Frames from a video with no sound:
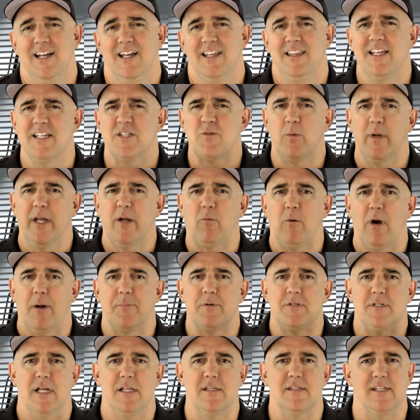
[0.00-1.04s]
This week
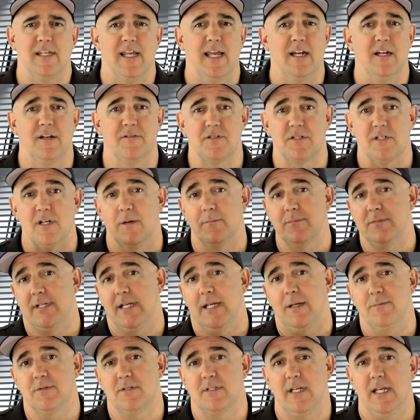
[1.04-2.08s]
represents the end of some
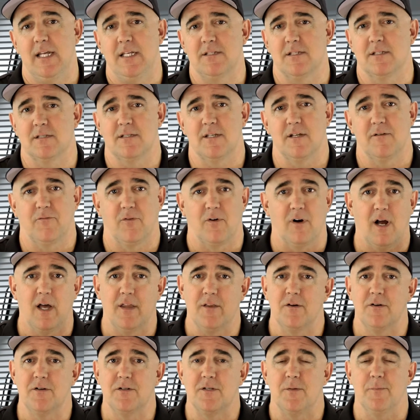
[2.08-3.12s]
team seasons, and for
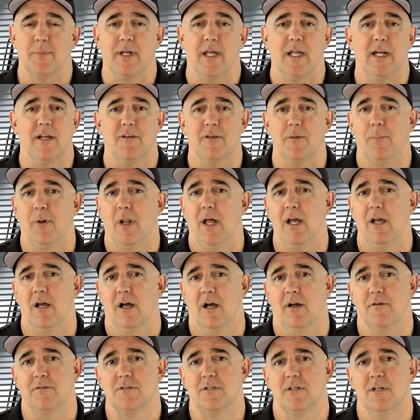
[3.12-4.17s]
others, the beginning of the
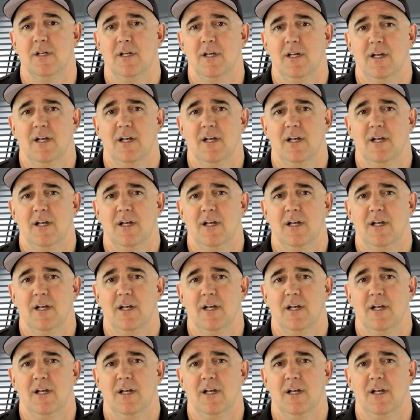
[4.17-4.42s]
playoffs.